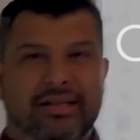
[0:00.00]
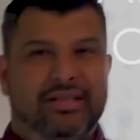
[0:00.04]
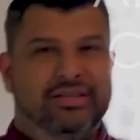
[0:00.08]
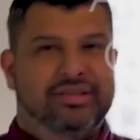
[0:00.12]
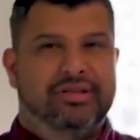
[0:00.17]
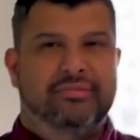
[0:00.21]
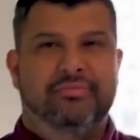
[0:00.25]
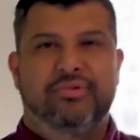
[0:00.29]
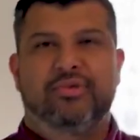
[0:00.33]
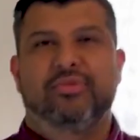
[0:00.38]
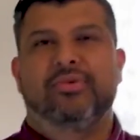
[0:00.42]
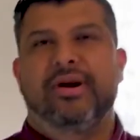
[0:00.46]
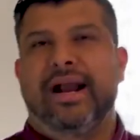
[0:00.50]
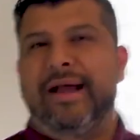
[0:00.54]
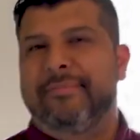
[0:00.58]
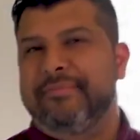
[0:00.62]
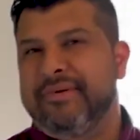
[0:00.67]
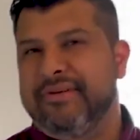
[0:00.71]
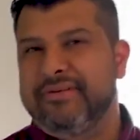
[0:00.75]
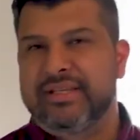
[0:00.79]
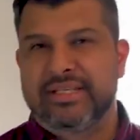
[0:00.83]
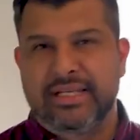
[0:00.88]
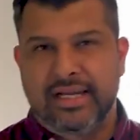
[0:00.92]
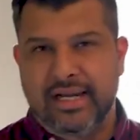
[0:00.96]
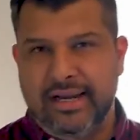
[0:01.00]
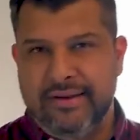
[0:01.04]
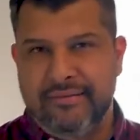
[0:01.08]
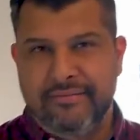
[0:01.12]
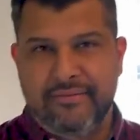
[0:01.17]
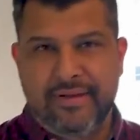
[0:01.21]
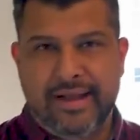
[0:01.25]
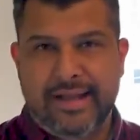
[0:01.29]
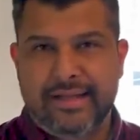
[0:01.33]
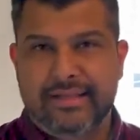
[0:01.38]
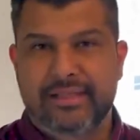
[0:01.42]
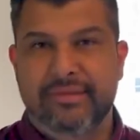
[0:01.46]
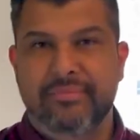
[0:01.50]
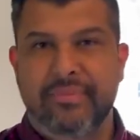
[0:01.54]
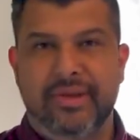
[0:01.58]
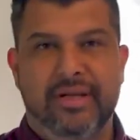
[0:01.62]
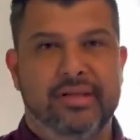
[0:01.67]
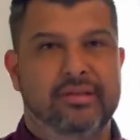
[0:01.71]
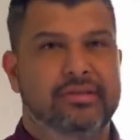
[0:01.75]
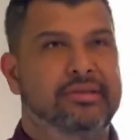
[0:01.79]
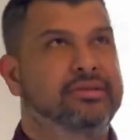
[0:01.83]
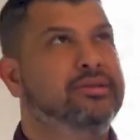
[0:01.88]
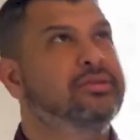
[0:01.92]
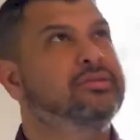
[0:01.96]
some crappy ceiling fans,
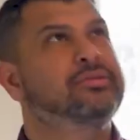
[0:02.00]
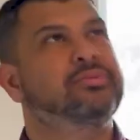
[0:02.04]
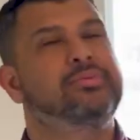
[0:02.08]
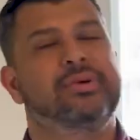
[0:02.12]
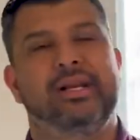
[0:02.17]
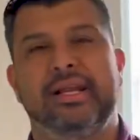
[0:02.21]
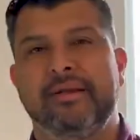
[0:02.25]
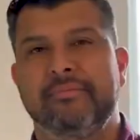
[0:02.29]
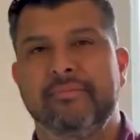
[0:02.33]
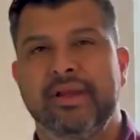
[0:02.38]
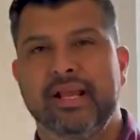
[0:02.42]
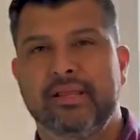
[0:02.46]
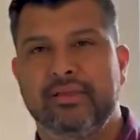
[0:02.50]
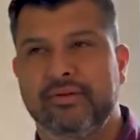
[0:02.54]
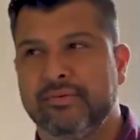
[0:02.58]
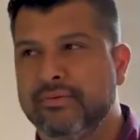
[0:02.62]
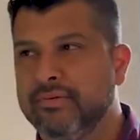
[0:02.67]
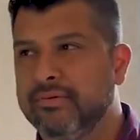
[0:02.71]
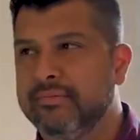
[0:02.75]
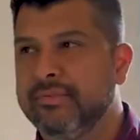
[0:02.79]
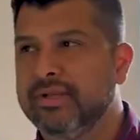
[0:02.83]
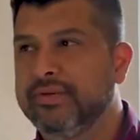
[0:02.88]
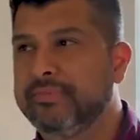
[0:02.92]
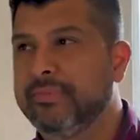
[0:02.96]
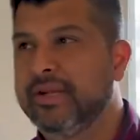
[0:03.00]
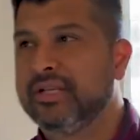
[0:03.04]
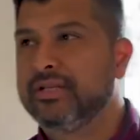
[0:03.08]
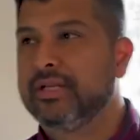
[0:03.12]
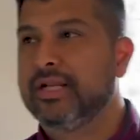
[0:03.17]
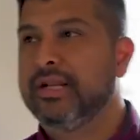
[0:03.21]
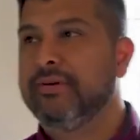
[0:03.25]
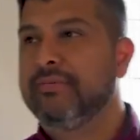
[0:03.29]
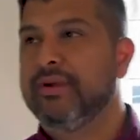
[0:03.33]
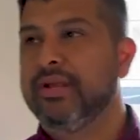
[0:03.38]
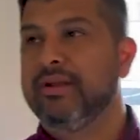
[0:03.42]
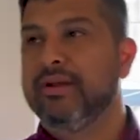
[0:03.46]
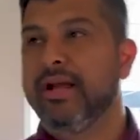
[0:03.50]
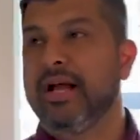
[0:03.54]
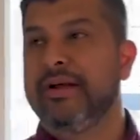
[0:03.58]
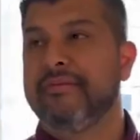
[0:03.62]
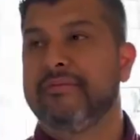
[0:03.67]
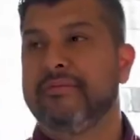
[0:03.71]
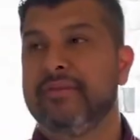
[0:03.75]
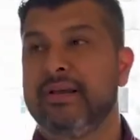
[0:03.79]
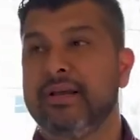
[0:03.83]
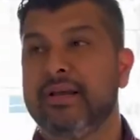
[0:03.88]
because those really make the room, especially when you have